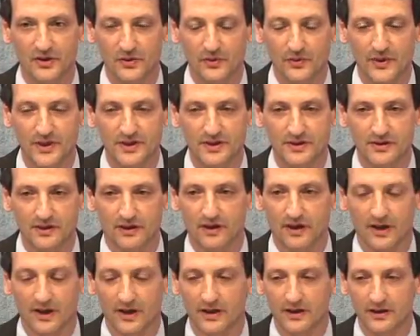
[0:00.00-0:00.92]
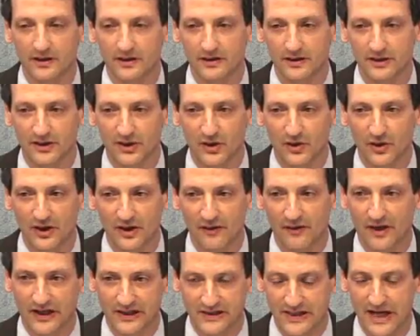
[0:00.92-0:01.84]
we started, in
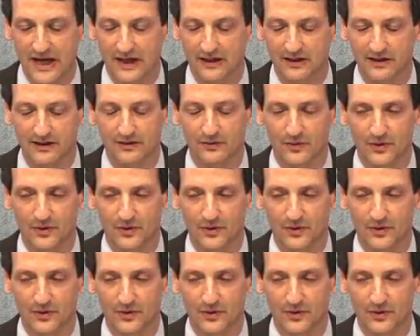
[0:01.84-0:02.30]
exactly the